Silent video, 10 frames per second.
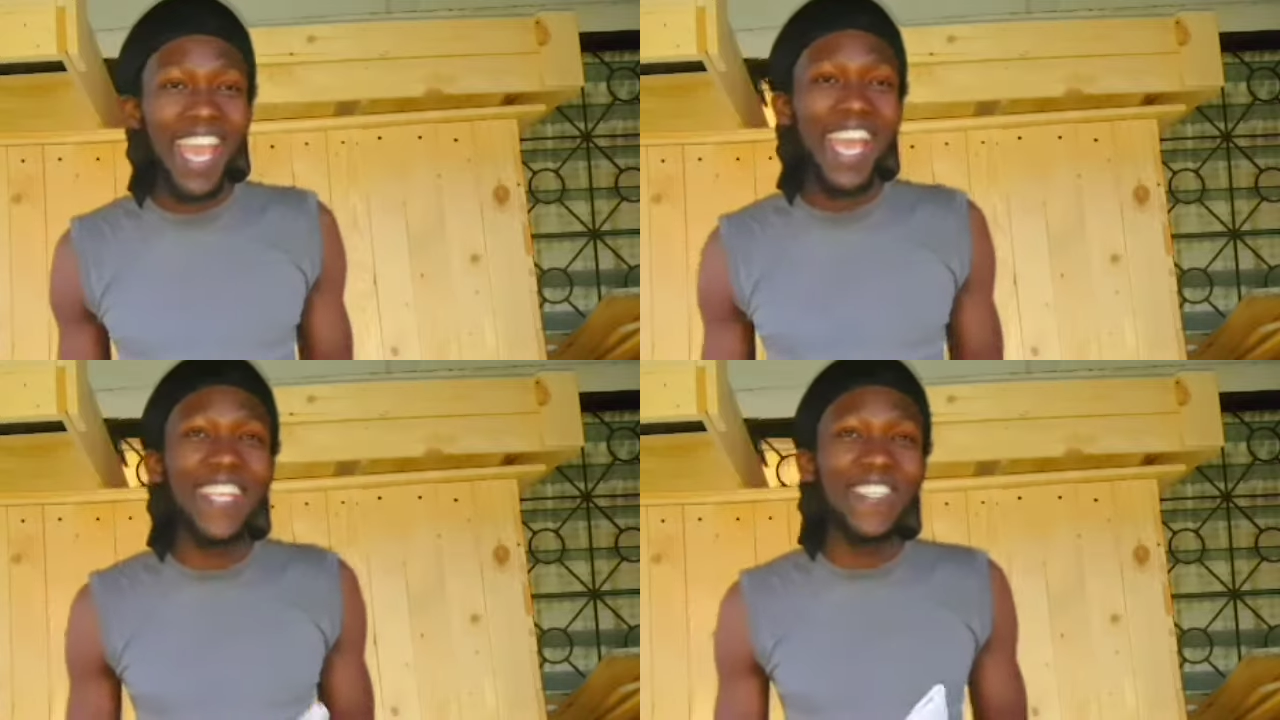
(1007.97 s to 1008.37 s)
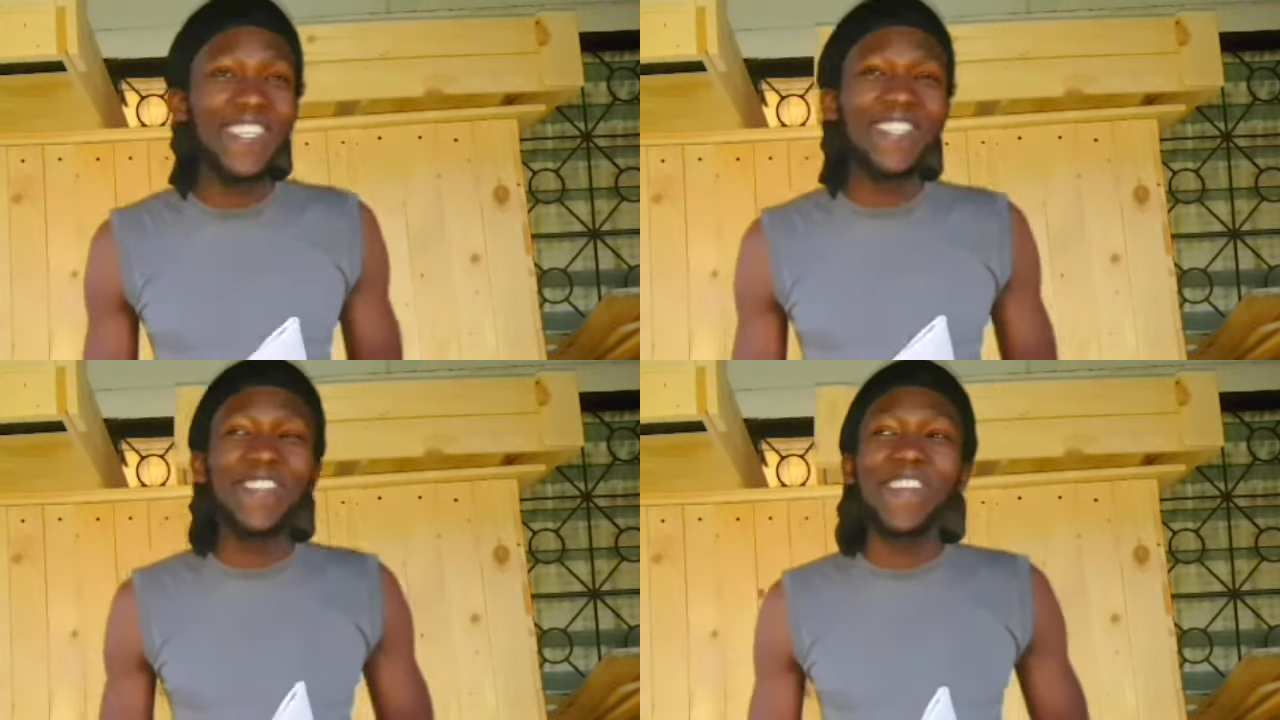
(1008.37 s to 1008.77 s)
and
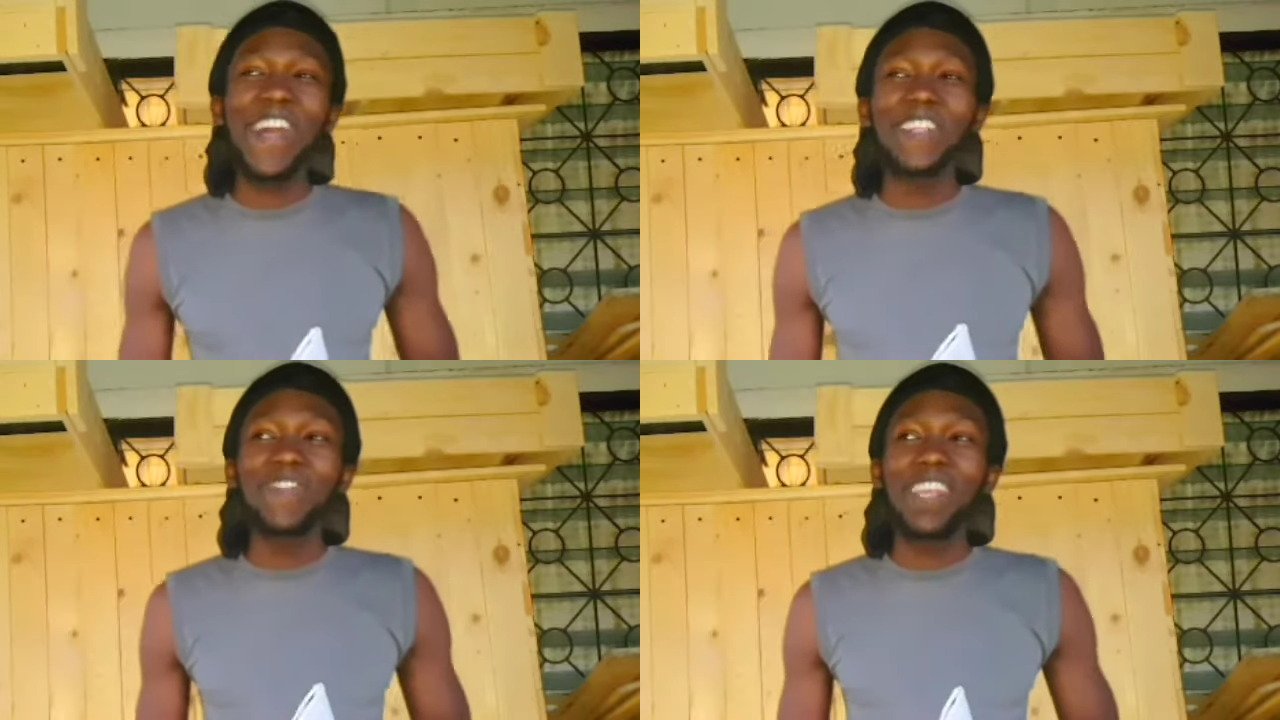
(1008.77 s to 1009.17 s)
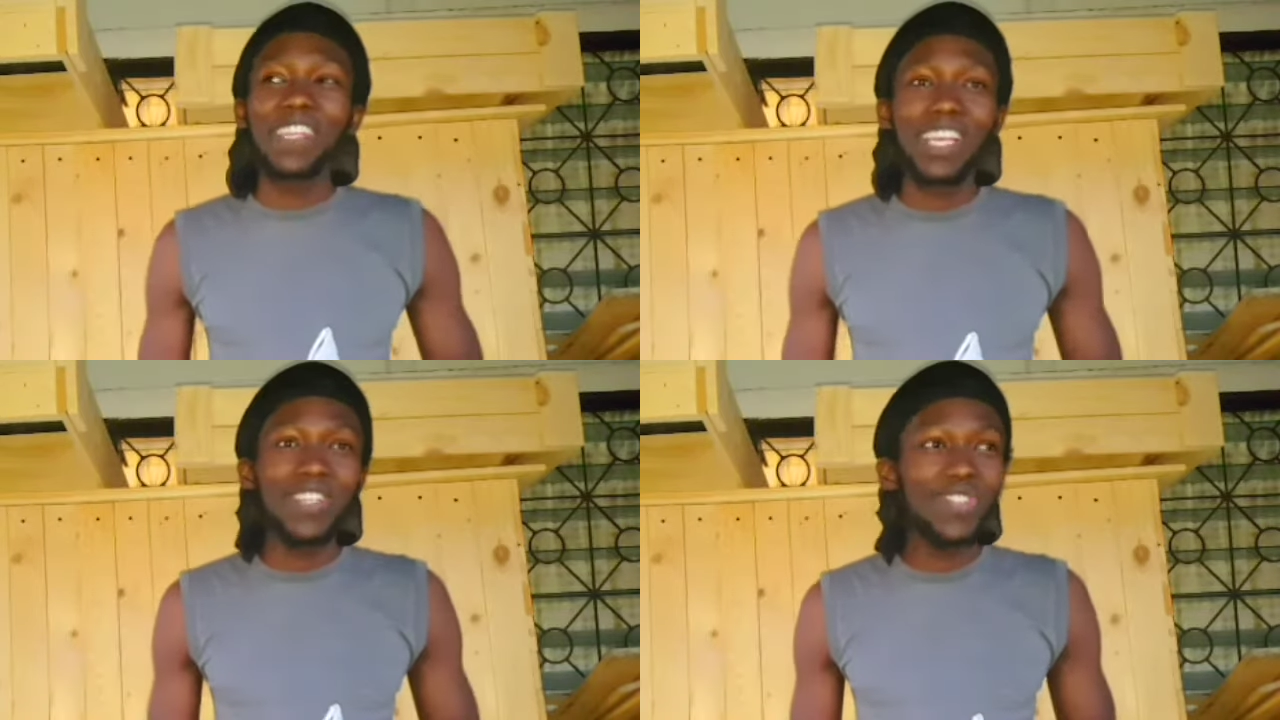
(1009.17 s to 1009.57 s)
just Grimes
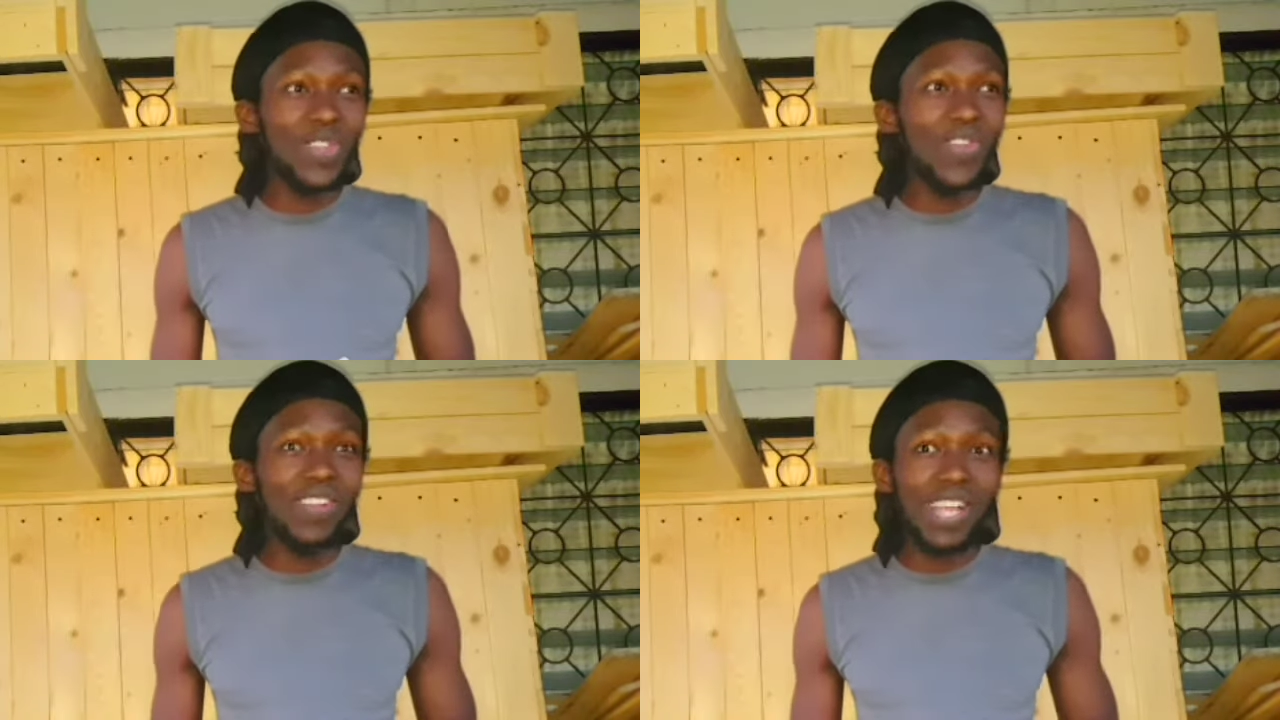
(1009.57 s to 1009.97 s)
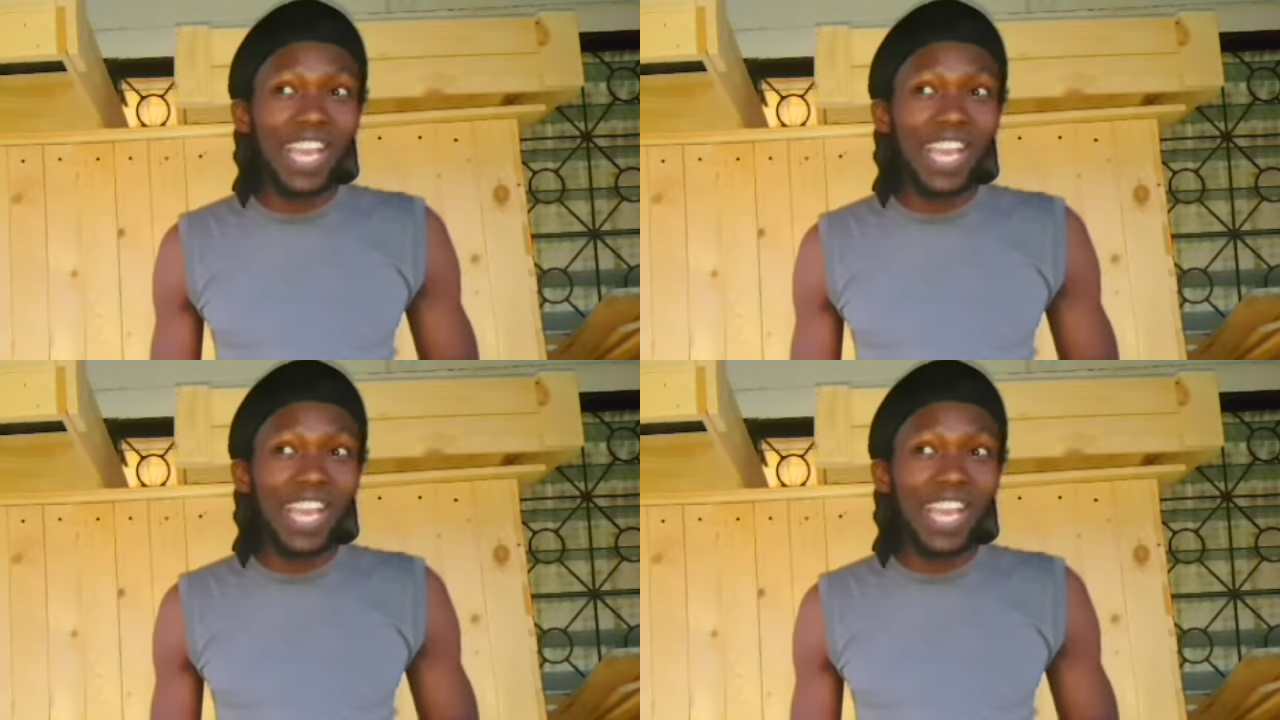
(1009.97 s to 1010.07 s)
being like, dude,